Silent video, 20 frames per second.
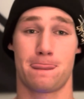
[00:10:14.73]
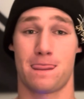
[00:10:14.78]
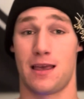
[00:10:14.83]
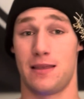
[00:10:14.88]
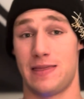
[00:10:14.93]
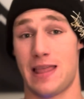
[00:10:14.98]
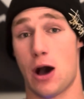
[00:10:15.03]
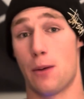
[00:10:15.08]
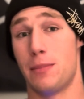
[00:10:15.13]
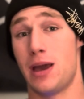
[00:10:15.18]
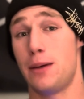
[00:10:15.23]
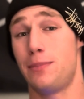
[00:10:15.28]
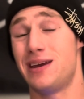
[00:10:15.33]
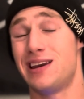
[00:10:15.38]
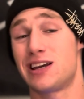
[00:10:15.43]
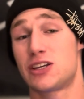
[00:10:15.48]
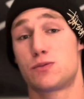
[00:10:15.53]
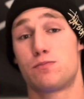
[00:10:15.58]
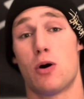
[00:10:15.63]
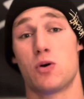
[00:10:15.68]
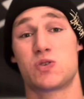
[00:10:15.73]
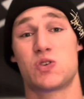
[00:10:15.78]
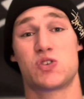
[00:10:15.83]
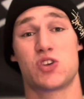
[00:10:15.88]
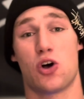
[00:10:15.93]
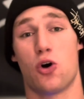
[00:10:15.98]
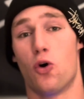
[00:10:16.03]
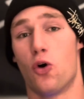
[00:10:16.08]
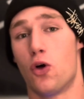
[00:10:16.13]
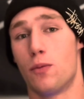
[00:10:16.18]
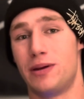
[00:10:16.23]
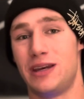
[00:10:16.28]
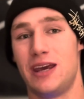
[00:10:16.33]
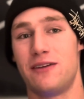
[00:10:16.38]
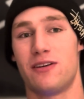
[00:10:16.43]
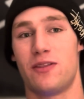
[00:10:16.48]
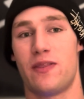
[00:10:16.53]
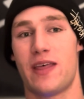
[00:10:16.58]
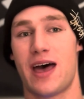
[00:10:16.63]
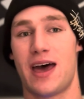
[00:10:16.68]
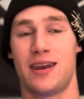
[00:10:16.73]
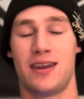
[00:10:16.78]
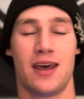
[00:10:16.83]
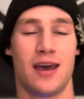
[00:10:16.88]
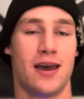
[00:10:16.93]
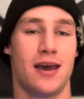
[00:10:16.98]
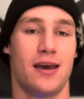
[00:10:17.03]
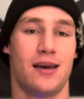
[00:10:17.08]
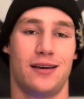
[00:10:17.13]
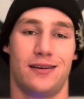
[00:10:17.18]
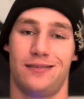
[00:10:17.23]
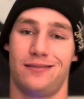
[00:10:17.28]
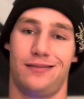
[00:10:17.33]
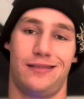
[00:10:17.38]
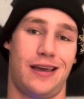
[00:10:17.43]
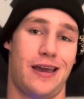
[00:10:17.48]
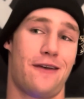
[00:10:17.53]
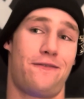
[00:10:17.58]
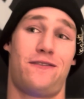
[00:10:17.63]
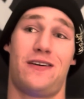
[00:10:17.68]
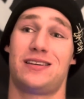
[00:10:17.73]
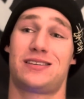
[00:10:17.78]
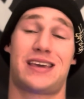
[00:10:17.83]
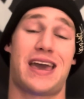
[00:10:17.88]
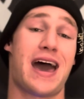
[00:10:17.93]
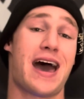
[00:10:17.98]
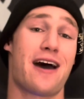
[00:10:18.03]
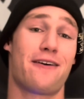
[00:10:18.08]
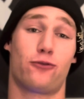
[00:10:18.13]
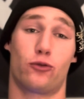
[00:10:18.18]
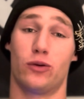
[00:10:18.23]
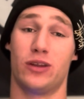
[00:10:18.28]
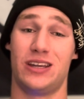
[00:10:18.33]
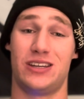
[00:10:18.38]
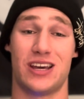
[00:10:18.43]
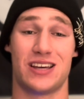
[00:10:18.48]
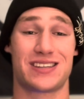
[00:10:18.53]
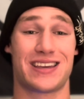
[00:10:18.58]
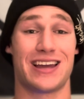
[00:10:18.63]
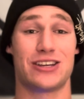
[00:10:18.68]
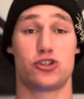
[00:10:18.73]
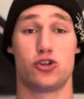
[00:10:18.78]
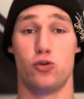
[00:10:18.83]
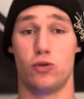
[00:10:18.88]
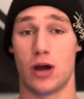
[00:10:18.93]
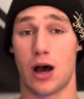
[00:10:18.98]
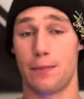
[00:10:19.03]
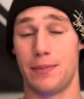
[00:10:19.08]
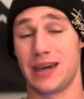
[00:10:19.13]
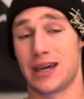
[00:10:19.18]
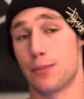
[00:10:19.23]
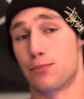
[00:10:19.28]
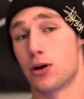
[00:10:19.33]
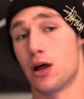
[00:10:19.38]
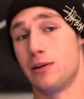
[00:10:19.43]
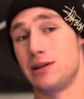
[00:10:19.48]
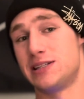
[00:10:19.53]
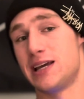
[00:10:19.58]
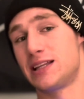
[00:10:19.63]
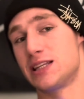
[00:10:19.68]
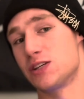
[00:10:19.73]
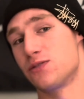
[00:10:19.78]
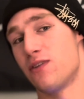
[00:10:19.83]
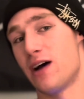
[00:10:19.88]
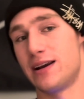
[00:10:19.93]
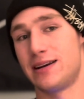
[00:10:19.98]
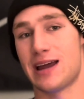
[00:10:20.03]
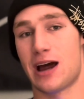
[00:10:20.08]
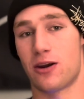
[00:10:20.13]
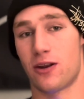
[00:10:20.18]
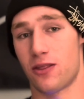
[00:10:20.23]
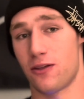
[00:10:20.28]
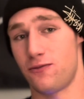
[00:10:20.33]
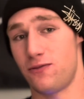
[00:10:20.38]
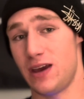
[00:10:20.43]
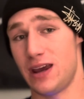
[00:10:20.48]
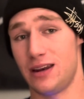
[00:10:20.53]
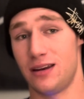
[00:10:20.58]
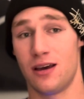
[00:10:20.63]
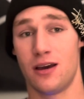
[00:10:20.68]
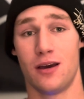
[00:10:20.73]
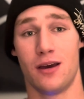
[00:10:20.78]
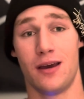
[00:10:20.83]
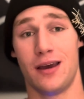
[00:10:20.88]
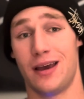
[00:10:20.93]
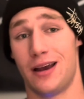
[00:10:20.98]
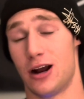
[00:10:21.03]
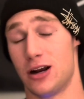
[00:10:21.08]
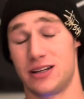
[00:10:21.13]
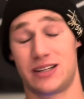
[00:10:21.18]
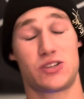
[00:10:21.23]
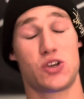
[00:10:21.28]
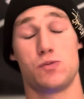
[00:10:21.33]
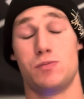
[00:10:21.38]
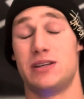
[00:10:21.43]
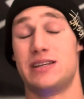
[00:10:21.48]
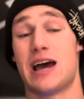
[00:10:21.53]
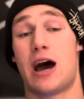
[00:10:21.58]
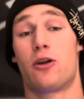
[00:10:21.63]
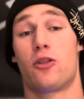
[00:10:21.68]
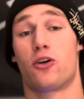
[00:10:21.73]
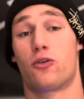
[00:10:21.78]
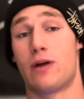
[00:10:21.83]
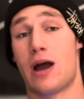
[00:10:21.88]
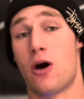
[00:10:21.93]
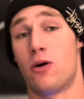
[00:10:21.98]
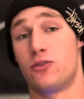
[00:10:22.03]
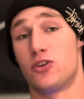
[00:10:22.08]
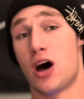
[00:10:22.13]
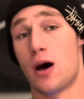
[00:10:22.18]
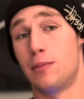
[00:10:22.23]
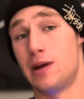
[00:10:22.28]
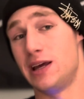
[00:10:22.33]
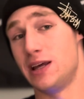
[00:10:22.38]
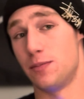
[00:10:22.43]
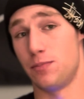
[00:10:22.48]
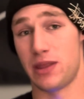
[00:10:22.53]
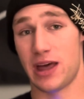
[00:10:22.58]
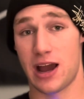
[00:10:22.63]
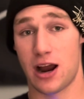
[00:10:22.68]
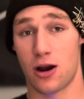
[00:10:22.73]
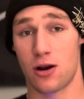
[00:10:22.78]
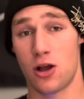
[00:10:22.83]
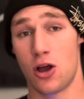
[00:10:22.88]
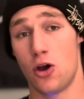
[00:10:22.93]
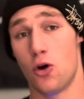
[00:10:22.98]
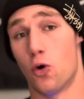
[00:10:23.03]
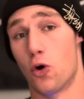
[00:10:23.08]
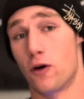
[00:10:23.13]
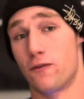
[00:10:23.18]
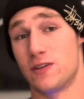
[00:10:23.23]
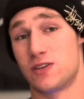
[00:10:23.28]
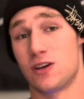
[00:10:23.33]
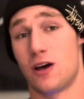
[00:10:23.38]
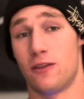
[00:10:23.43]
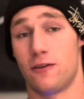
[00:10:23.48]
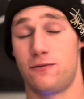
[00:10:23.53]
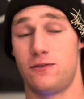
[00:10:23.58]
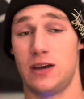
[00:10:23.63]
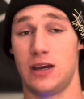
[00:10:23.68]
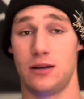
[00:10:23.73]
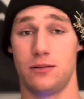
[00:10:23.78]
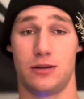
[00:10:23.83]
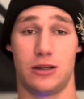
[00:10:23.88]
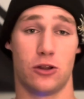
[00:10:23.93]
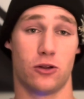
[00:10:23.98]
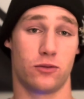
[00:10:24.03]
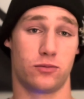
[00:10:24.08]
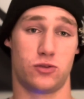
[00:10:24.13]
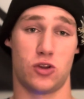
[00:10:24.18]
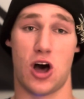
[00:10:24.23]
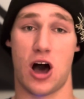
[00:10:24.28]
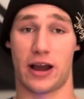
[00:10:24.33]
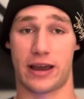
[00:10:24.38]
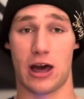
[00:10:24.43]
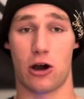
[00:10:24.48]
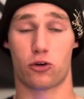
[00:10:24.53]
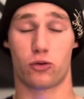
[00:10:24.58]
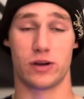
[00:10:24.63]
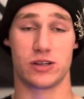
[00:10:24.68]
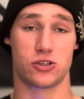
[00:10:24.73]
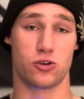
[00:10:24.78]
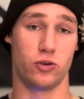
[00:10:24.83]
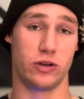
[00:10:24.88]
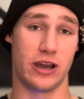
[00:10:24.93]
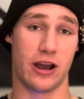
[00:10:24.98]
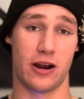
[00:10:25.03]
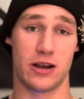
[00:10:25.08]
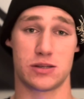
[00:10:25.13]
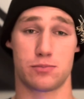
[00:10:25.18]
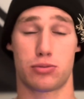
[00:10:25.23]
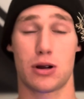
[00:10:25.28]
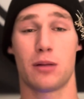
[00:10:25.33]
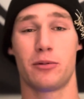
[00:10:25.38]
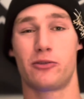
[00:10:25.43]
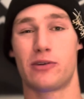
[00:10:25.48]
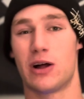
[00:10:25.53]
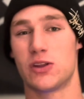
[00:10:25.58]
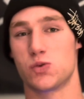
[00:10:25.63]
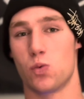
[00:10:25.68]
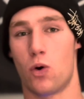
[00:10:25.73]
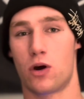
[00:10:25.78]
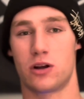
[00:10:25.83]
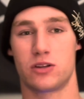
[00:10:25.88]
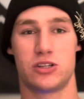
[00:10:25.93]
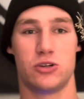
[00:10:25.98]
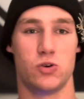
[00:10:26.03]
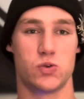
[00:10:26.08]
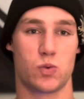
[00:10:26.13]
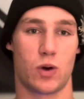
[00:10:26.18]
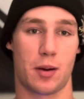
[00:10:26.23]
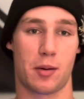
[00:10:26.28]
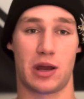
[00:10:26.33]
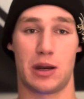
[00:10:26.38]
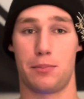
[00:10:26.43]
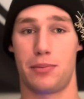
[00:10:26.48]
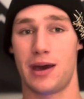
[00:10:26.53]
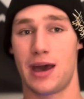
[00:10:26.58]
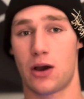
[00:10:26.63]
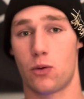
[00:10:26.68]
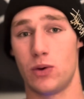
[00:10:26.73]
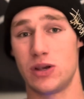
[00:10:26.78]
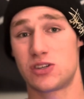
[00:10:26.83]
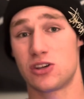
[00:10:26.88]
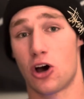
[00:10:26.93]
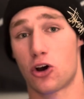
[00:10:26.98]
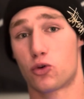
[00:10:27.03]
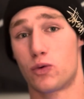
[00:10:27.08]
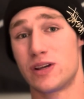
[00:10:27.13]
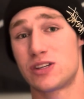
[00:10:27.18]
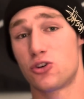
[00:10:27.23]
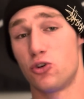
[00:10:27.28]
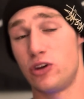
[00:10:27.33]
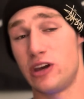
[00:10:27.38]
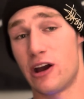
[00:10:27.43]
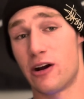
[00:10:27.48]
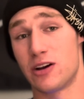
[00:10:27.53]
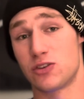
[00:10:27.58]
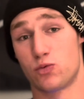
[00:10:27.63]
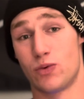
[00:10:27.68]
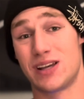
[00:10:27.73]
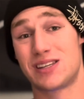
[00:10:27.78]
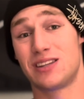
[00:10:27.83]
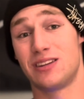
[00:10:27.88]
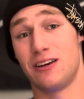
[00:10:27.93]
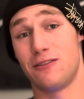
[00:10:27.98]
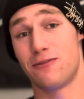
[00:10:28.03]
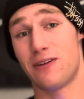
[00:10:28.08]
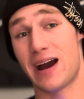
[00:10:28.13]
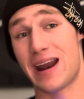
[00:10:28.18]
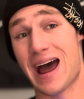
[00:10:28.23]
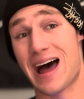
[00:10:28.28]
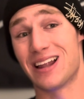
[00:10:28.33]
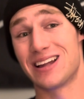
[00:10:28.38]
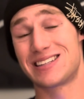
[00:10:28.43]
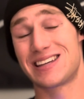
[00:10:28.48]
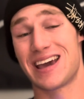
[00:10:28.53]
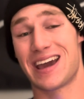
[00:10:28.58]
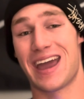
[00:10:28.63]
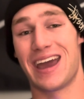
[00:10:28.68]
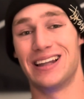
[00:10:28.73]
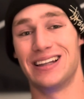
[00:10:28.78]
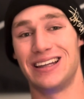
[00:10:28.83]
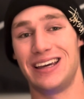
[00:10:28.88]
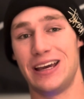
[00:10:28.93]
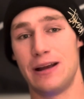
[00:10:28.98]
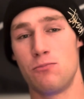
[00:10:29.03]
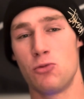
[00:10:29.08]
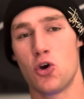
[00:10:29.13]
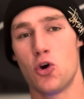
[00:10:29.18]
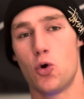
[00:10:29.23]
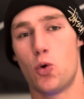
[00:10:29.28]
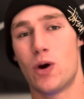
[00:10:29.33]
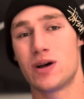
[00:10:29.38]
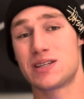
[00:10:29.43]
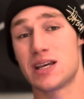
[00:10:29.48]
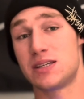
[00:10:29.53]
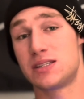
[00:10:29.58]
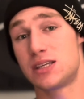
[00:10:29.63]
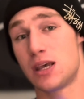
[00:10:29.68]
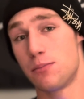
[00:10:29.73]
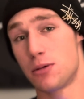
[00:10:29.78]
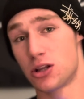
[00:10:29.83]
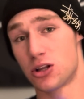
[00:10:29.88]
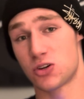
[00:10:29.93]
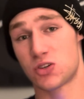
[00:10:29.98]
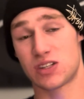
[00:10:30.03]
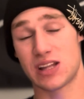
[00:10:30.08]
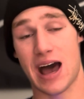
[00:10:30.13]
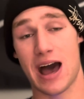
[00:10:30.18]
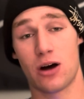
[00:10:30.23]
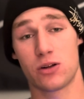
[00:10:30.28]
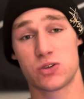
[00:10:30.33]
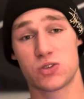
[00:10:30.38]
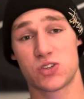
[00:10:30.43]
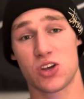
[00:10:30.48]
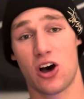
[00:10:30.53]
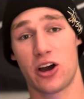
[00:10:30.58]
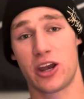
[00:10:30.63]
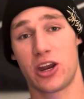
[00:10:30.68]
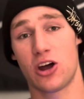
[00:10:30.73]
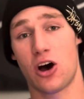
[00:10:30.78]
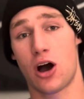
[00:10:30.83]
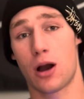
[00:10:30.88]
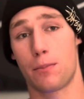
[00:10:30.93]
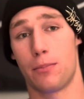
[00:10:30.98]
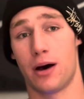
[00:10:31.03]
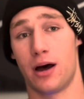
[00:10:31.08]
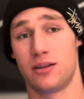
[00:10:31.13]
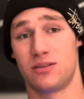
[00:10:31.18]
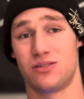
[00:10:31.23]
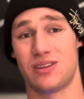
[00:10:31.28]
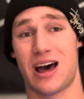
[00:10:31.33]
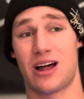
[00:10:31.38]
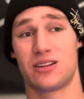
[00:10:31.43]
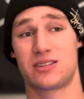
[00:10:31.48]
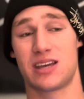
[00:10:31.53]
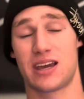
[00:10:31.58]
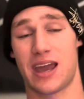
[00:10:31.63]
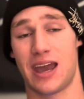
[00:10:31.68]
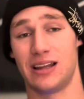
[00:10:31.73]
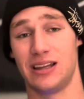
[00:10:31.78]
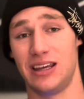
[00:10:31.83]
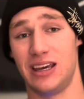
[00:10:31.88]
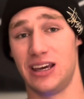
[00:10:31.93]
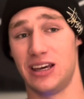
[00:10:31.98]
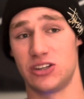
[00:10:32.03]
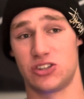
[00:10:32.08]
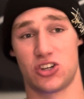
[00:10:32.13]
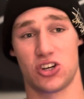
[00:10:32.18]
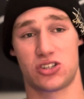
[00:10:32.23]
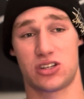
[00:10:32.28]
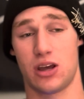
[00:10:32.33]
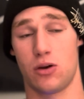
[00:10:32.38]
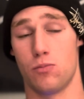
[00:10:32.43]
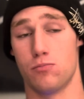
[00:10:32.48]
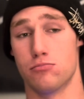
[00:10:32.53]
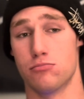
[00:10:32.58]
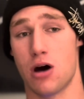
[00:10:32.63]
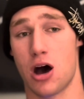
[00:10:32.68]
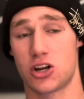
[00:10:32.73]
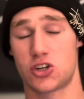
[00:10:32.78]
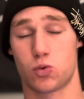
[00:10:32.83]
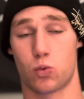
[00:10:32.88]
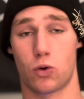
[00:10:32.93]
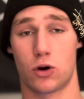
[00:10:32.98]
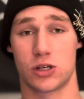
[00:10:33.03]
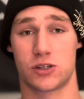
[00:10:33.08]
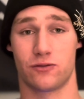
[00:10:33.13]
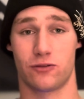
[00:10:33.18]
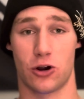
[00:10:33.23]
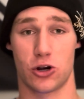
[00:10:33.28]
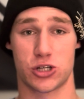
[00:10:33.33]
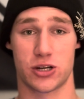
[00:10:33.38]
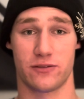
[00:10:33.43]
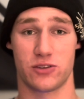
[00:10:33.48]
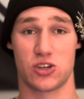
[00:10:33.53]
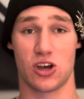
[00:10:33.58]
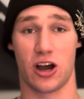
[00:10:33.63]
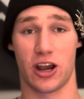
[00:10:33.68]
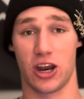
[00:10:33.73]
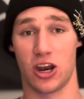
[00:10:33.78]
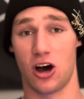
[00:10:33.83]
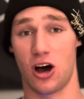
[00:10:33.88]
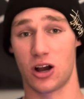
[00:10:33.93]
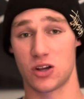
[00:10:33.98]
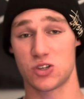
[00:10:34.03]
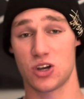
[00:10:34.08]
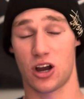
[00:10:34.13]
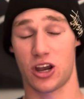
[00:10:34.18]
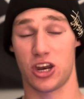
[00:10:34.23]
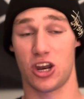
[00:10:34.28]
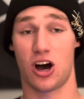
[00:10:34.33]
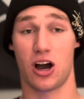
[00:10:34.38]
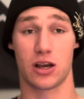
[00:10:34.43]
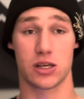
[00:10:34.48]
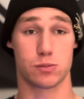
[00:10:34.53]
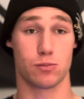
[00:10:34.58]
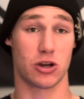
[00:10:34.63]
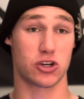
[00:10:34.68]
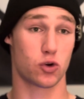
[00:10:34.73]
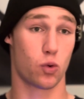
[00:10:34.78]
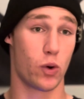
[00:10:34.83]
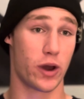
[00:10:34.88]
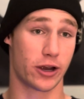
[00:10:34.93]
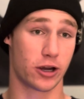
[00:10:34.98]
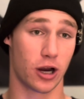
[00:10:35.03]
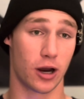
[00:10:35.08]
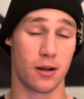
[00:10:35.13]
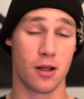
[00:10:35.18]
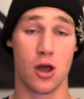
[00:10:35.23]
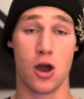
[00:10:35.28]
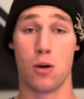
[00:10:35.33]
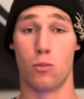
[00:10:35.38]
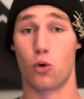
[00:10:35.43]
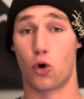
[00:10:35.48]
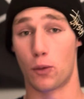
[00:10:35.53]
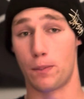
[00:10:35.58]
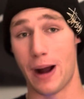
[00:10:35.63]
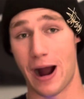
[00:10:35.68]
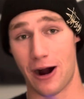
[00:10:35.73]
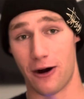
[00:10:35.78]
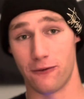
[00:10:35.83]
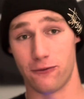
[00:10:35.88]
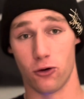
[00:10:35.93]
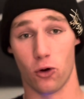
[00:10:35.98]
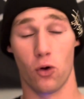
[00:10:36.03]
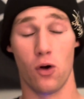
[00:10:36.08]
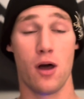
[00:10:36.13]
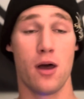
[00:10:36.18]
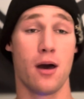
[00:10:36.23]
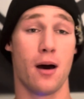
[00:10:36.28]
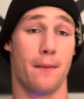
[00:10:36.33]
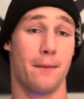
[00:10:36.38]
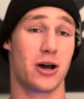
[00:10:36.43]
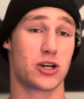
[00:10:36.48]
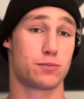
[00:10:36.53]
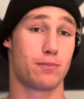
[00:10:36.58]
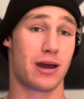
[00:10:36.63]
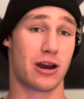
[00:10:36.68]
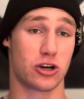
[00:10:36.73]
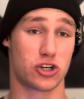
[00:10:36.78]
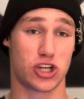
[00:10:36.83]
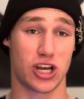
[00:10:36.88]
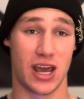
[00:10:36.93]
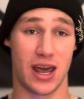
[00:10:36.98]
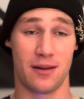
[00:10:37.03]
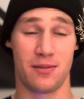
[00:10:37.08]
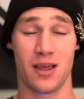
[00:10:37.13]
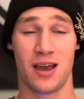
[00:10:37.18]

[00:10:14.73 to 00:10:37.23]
Now, maybe it exposes a hole, but even then, if his calf really does get chewed up, he could probably take this fight down to the feet, or excuse me, down to the ground, dominate him there, or if it's on the feet, he'll knock out Chris Gutierrez. Probably rounds 1 or 2 is what I'm going to pick. We saw Chris Gutierrez recently fight Alateng Lee, who has a similar style to Song Yadong, but Alateng Lee is just a much worse version of Song Yadong. Song Yadong is much quicker, more powerful, much better chin,